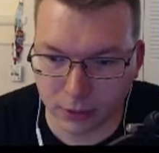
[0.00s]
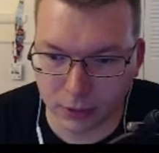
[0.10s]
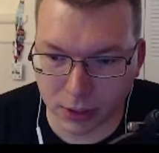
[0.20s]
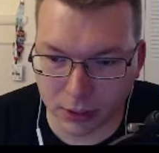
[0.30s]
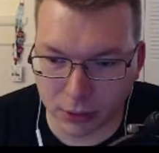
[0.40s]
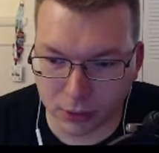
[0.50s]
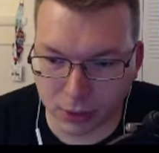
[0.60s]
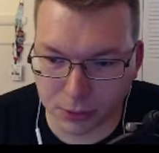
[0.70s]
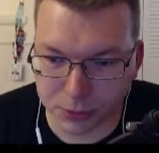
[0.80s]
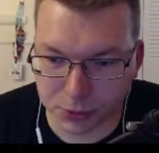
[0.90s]
Getting a little
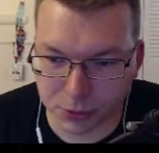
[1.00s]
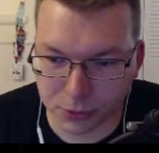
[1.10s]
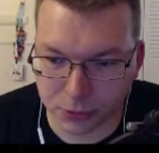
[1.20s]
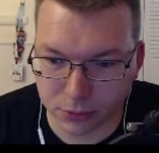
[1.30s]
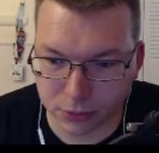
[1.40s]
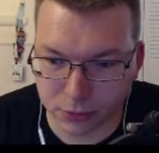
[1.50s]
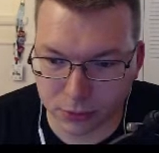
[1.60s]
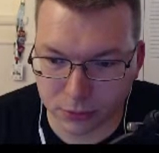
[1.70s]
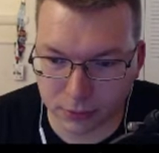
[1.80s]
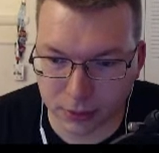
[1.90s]
closer.
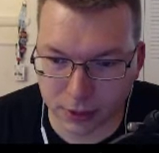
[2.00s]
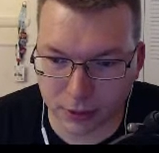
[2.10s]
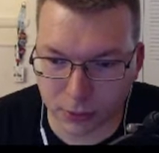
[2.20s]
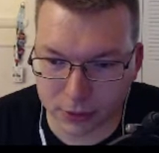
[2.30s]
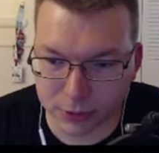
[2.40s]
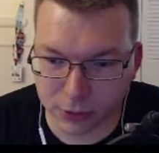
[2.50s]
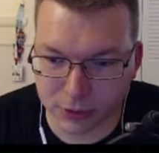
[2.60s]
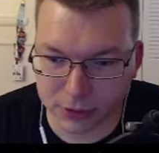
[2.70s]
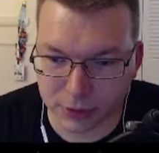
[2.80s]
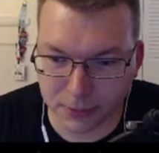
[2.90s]
I don't want to screw
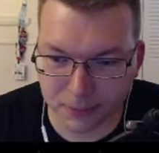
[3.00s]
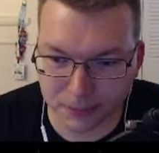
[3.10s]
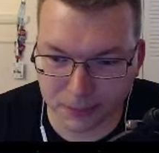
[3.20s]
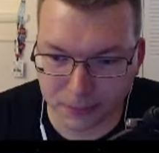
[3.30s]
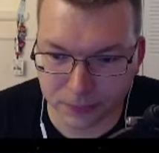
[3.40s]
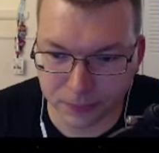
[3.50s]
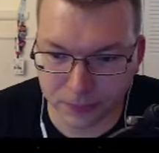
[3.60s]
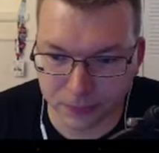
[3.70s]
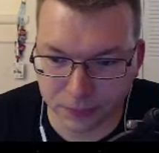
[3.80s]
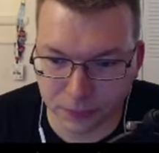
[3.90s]
this up.
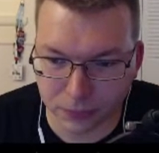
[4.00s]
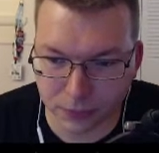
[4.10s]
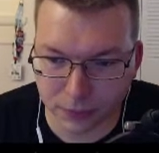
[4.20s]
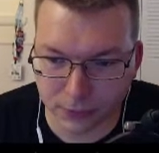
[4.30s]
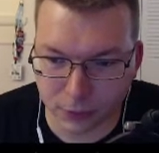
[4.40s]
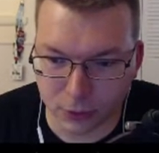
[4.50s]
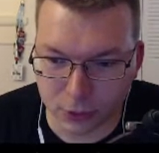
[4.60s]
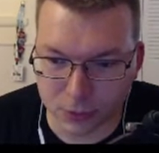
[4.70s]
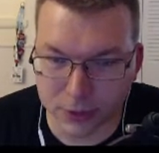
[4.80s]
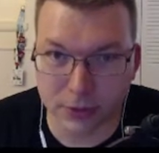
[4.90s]
For
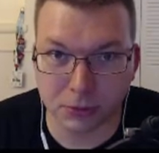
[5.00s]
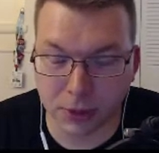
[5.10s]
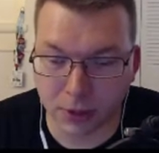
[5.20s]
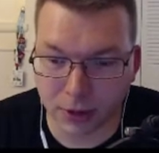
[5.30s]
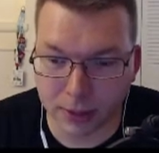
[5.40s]
YouTube, this is a really long